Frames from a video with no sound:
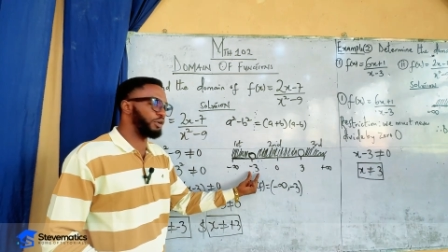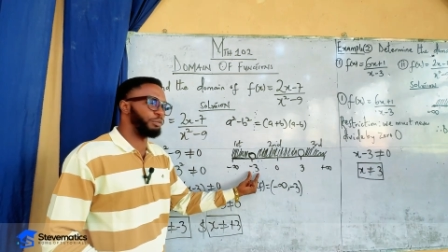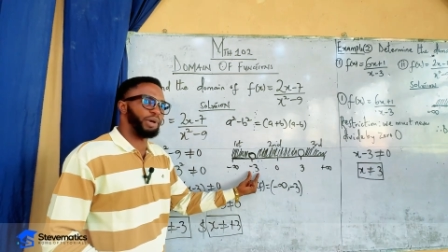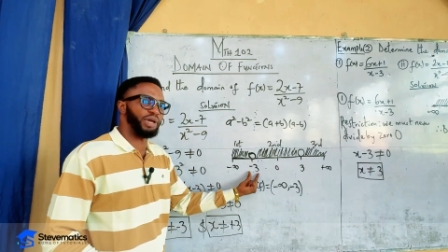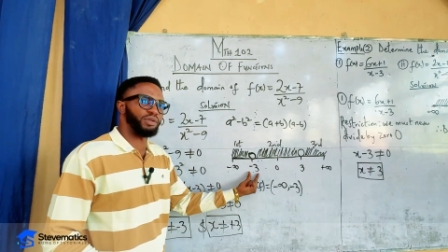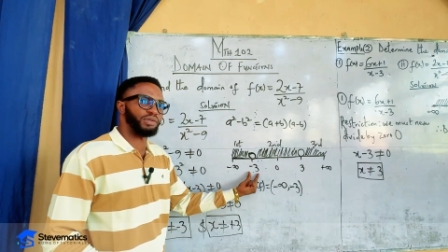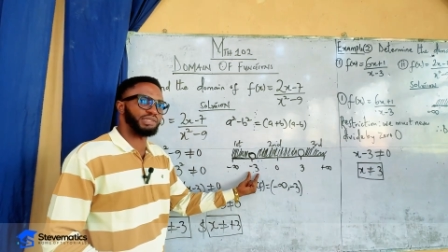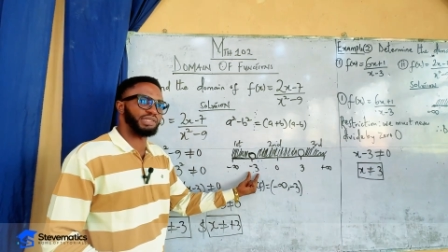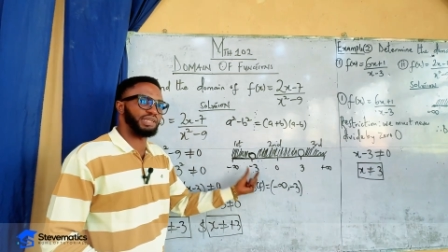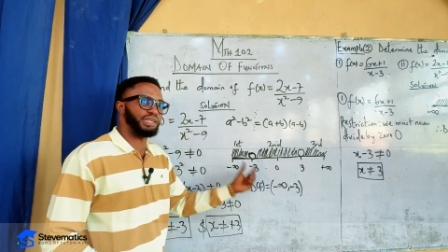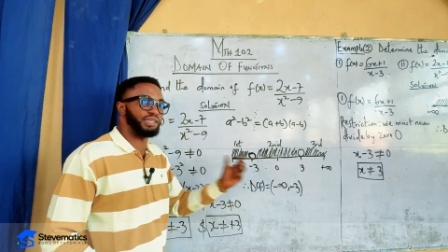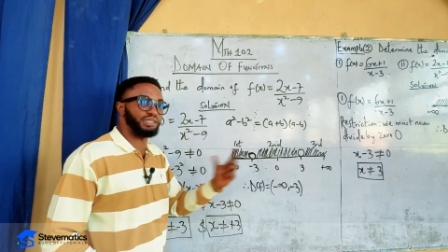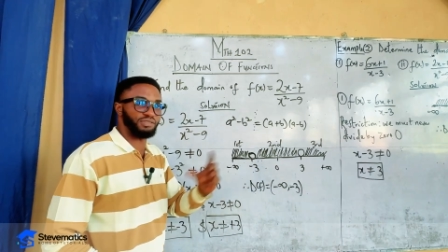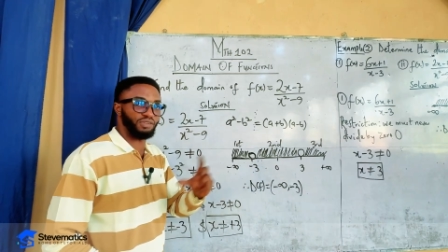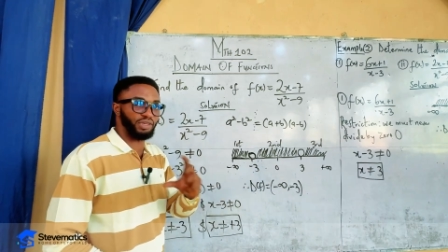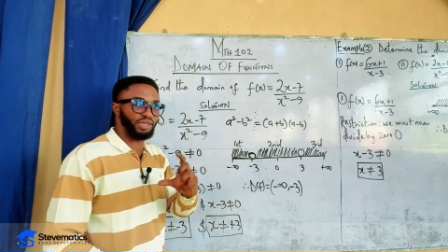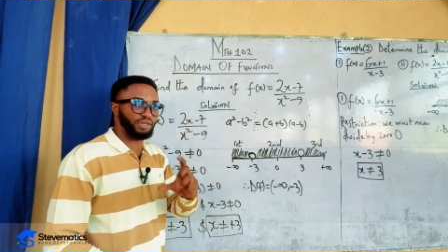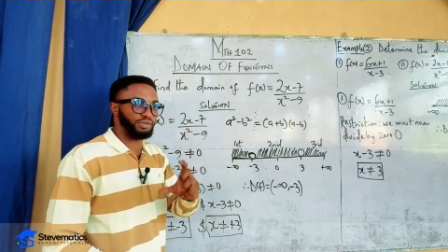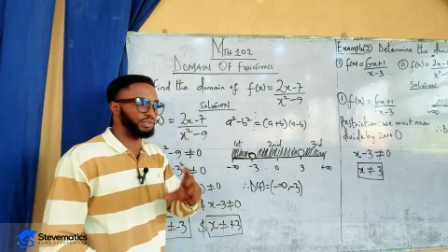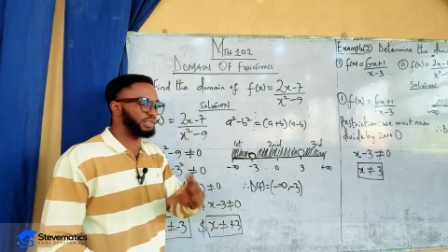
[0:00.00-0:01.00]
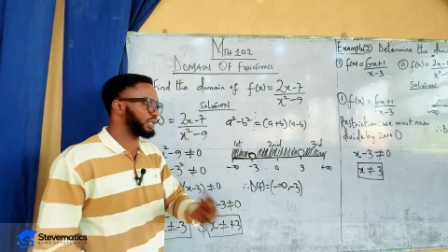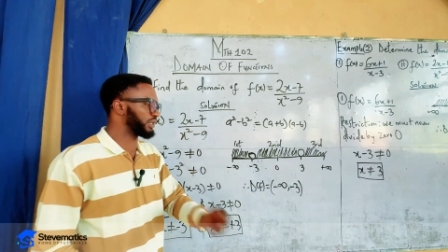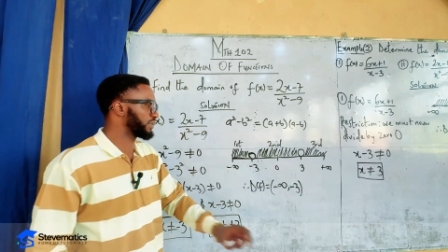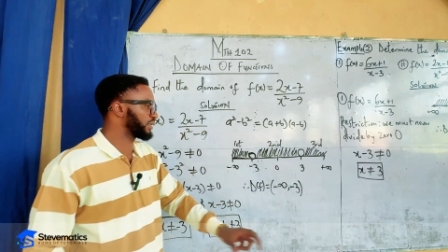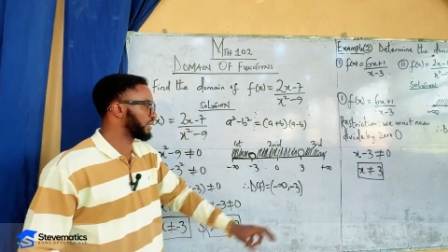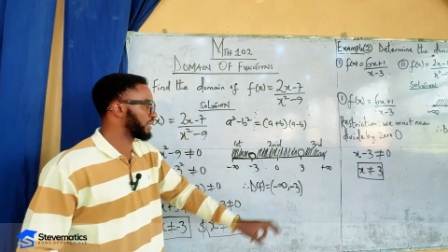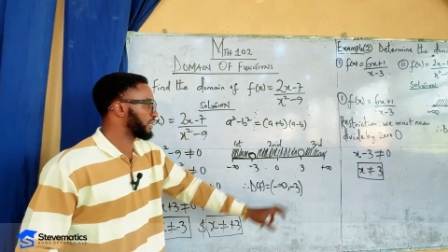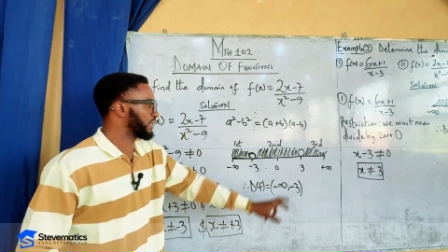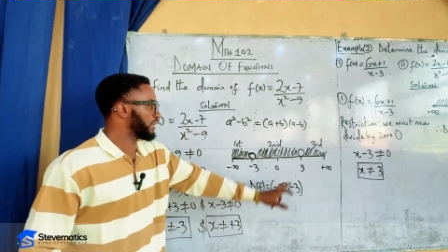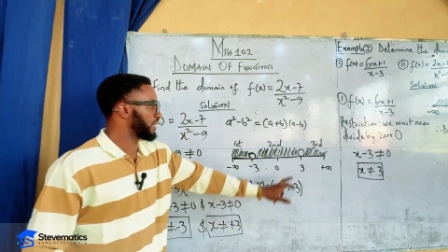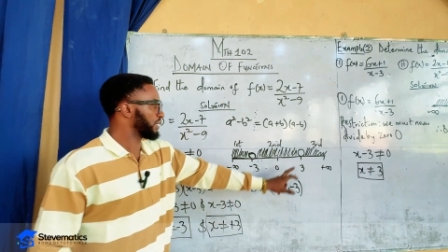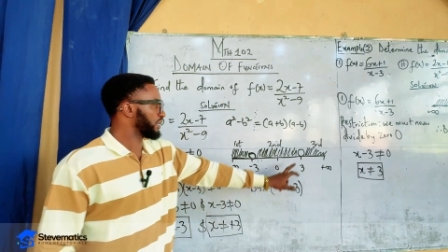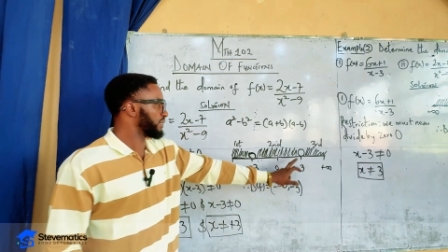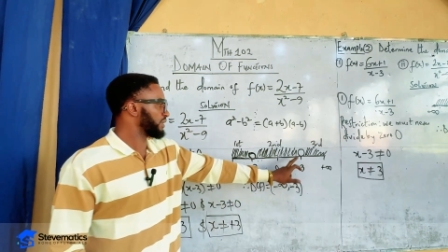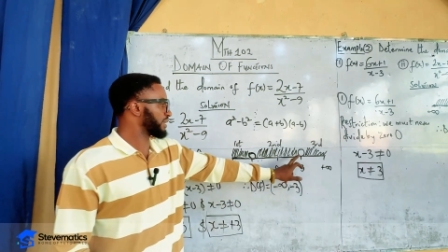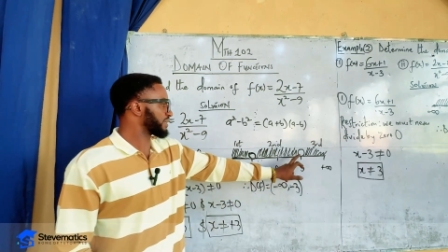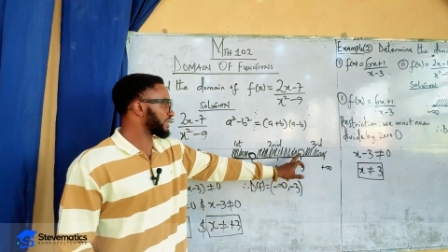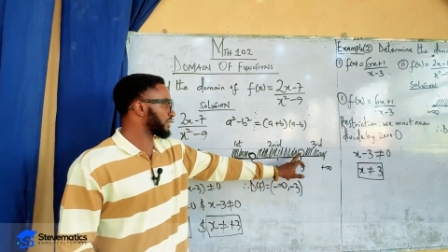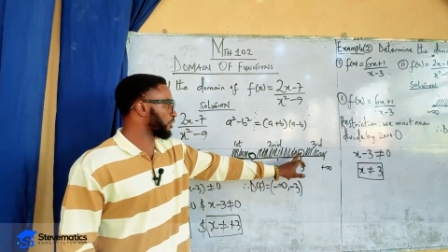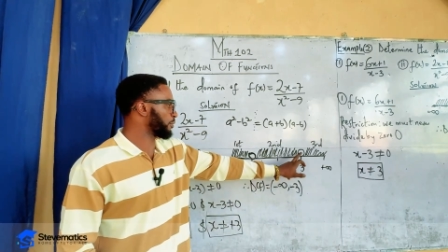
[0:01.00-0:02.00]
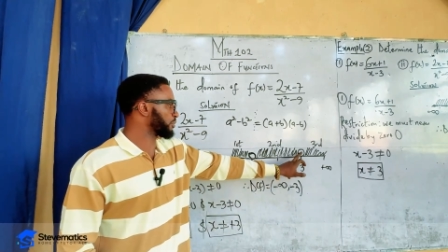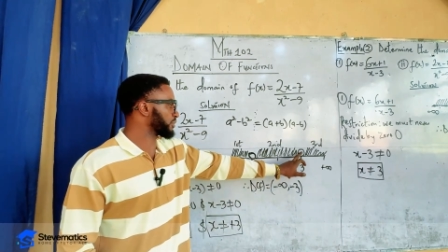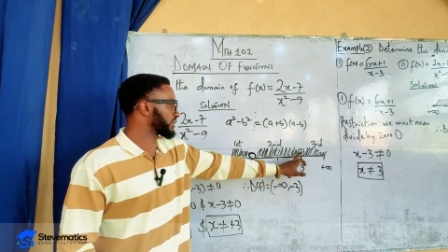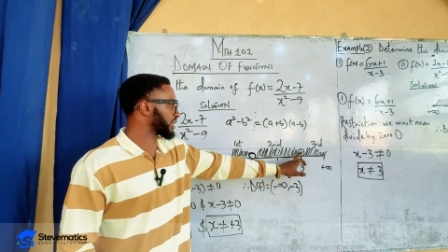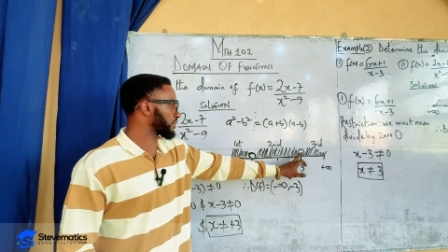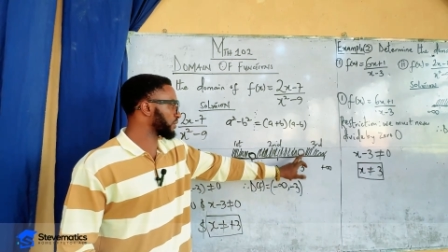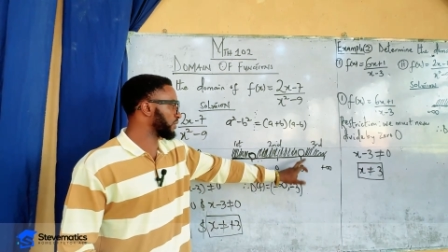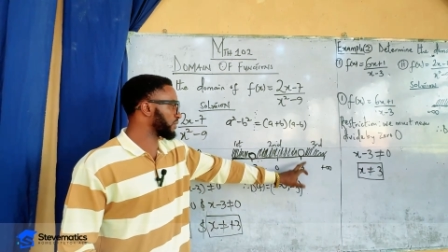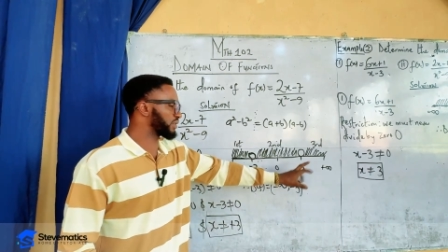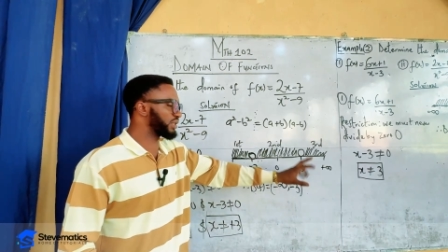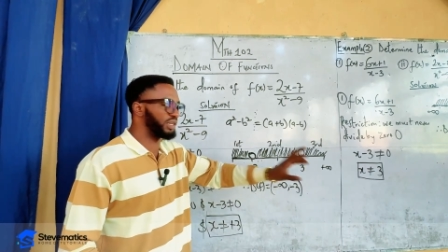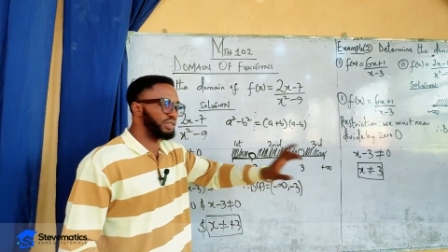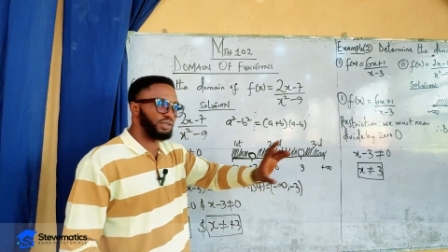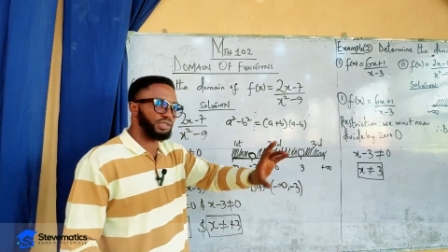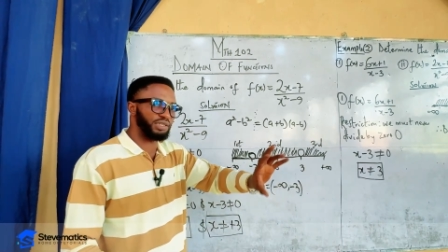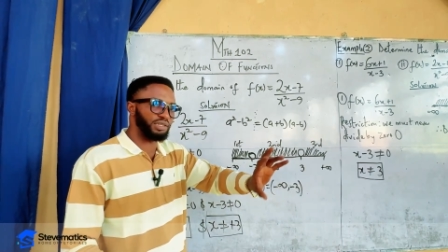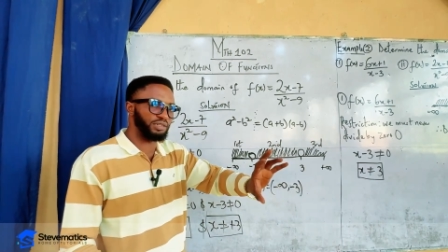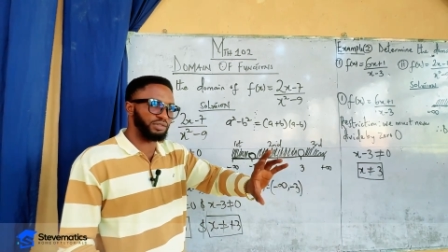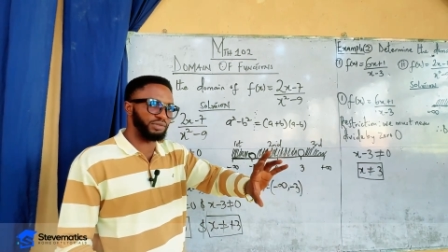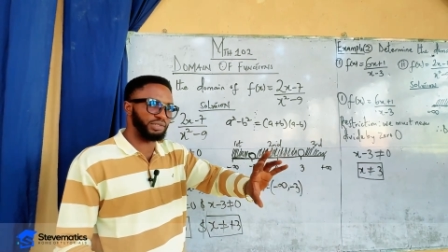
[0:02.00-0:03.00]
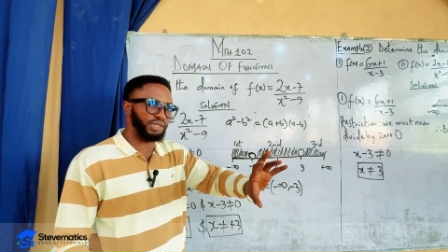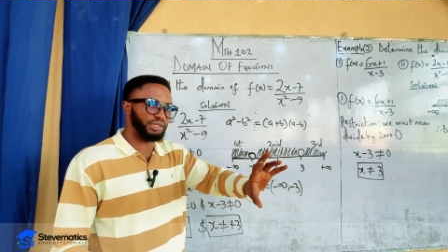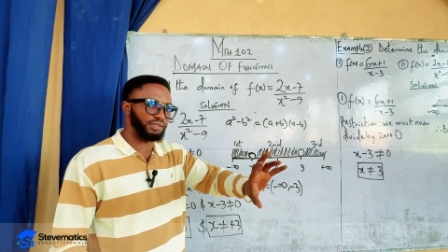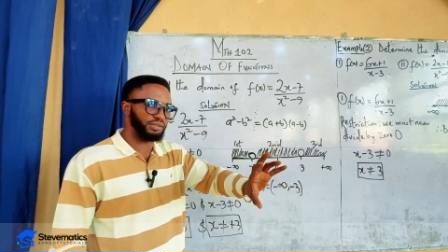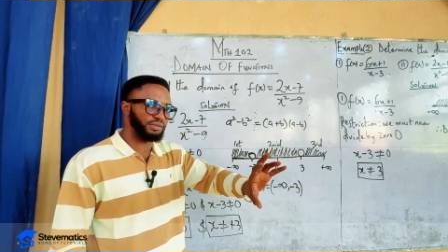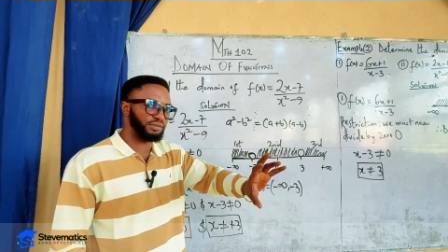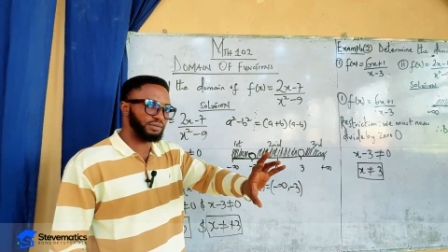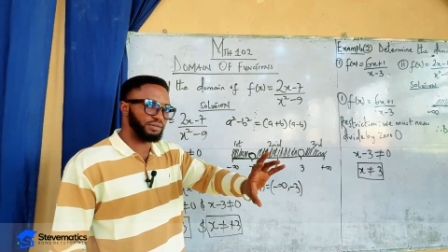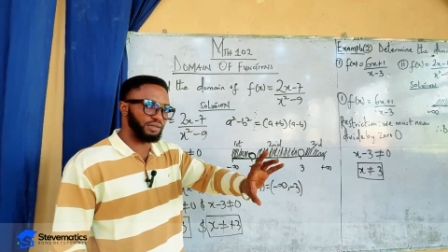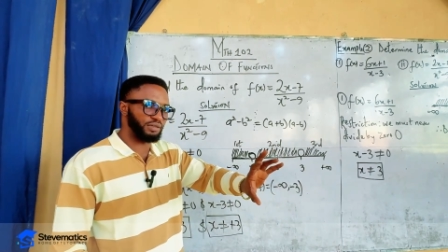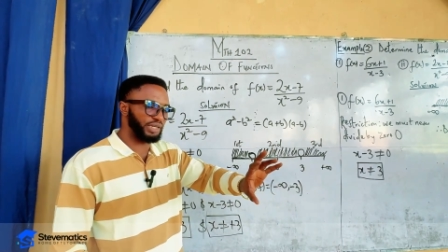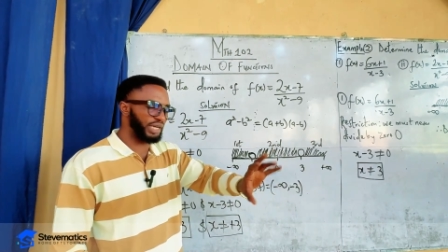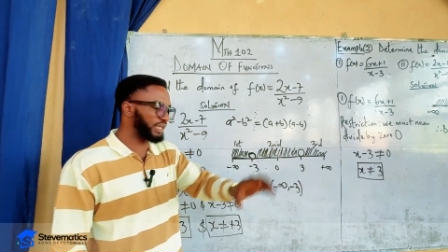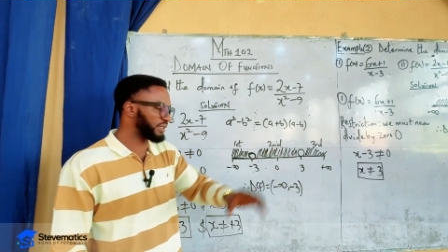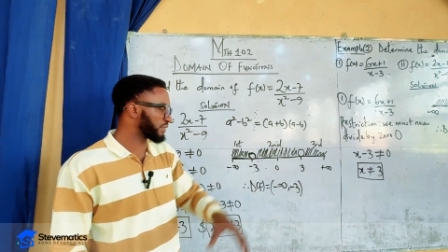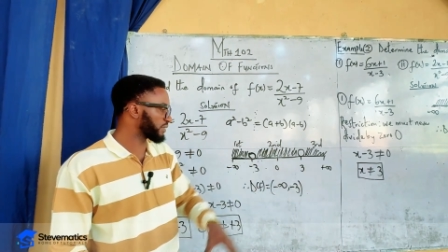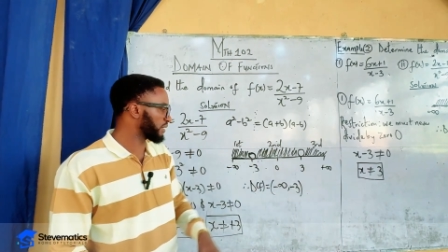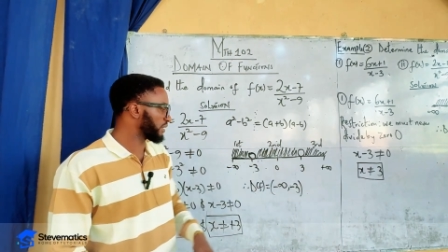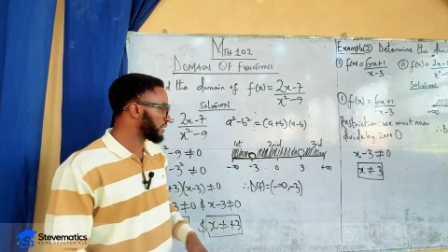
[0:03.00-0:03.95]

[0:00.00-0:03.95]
on minus 3, it's not included. There's an open circle on 3, not included. All right.